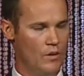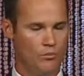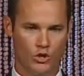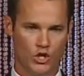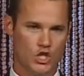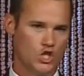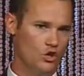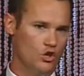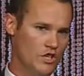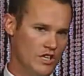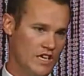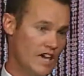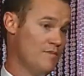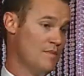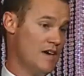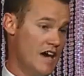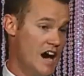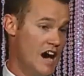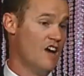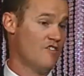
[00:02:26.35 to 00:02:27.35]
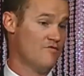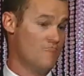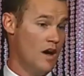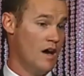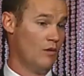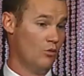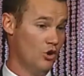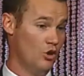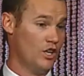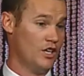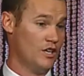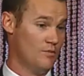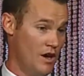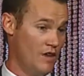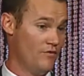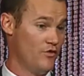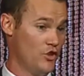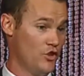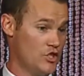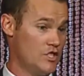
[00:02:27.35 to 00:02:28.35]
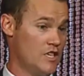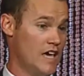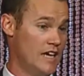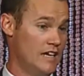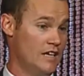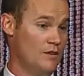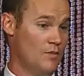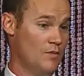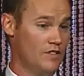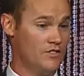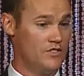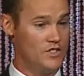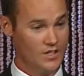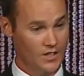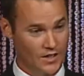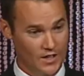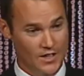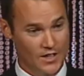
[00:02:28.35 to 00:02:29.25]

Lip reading: I'm pretty sure you gave me half my work in my first 18 months.